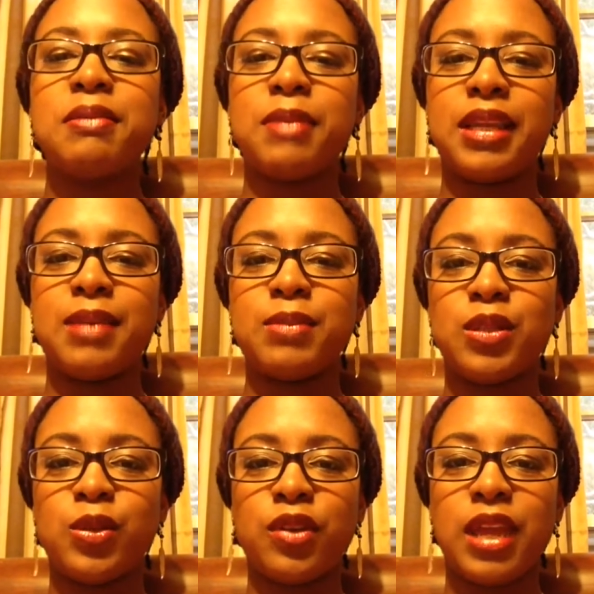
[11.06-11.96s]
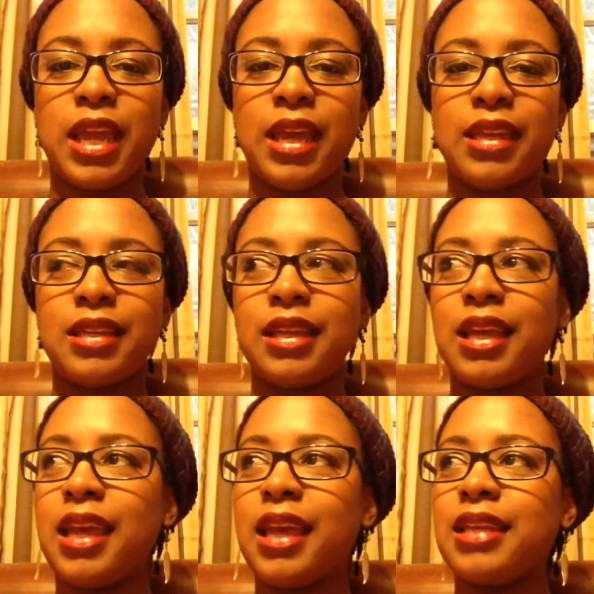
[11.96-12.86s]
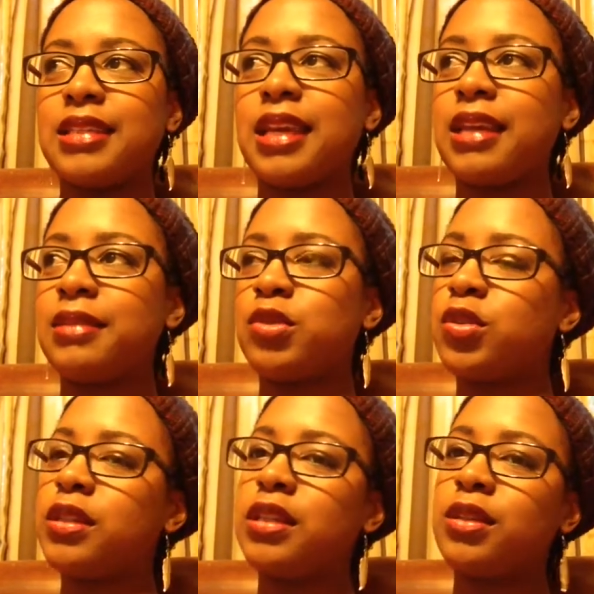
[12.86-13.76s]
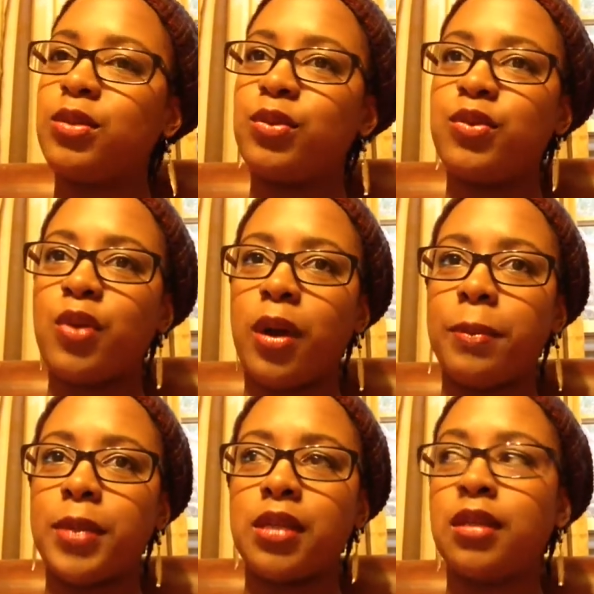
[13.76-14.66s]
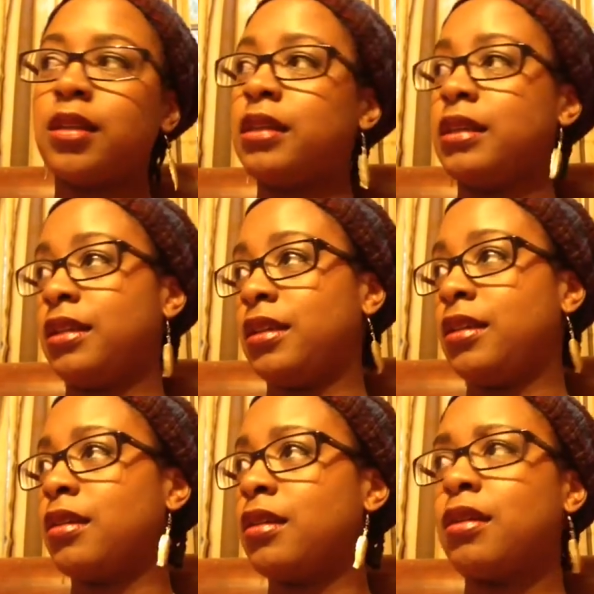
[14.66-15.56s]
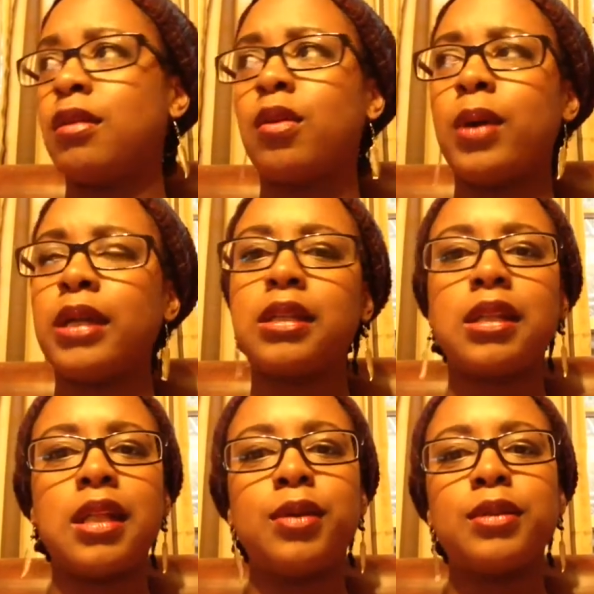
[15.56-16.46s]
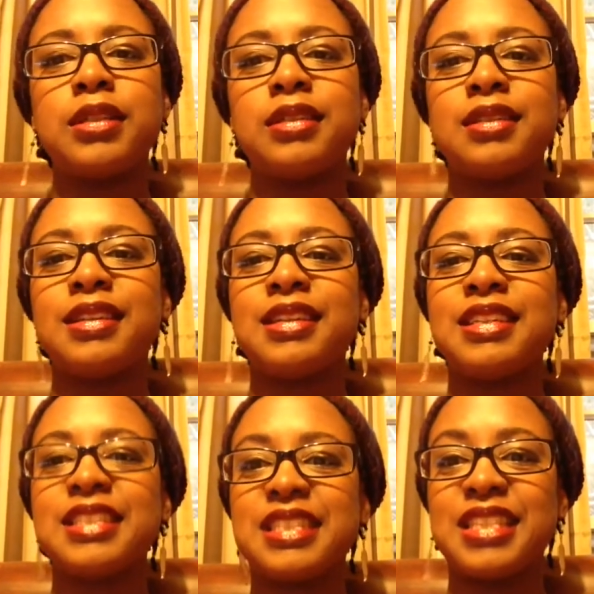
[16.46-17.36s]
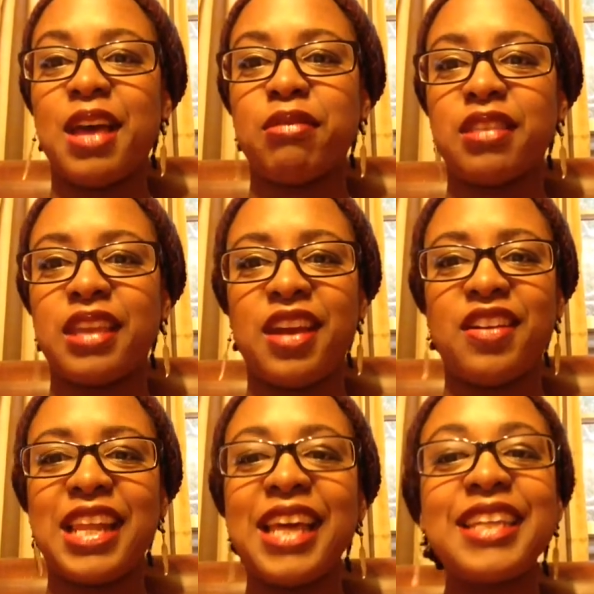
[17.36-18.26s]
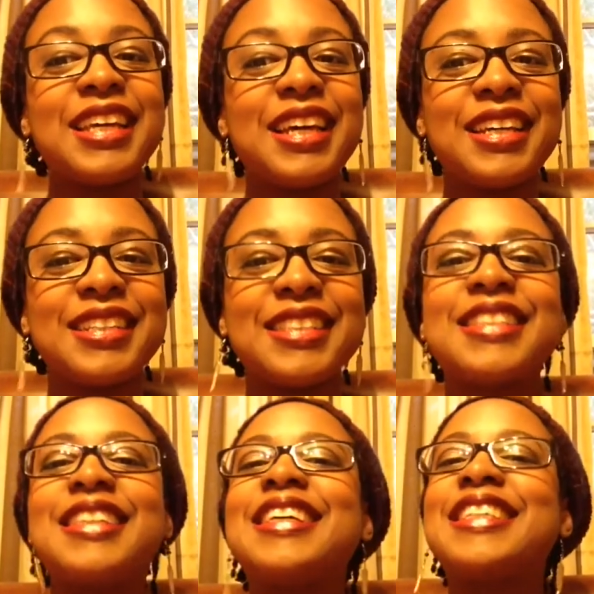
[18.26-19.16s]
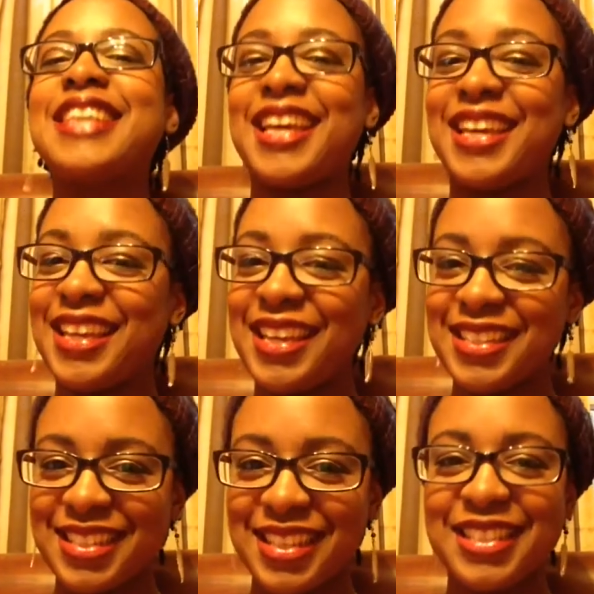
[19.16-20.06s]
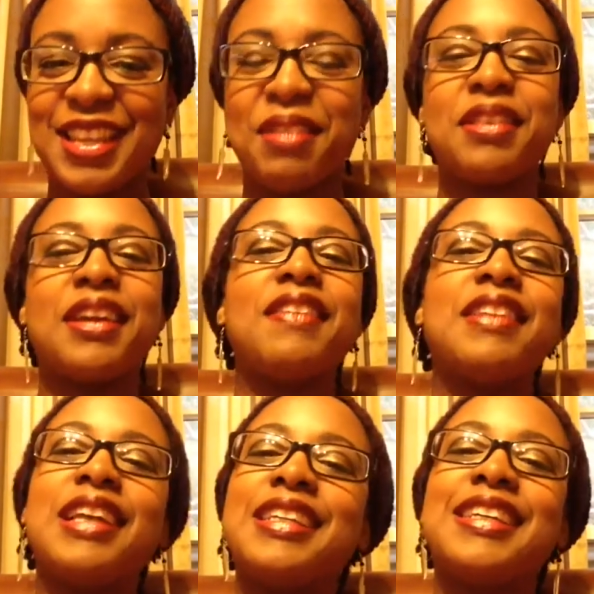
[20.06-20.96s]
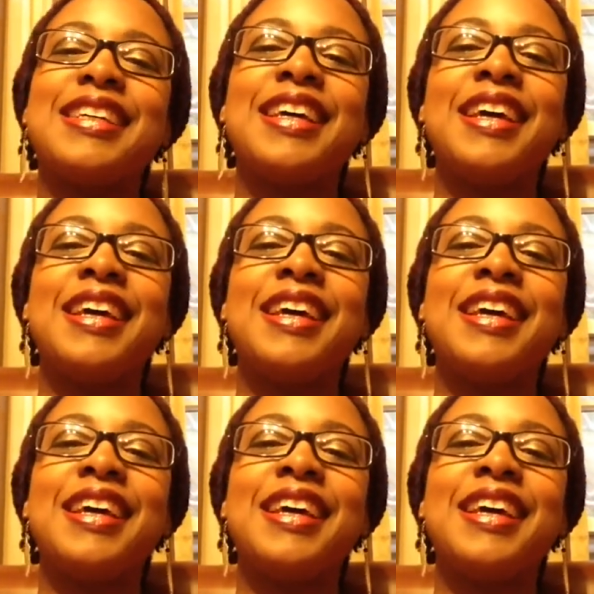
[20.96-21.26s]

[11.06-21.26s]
My name's Lori Ann, and I'm joining you from quite cloudy South Carolina. Yeah, I said South Carolina.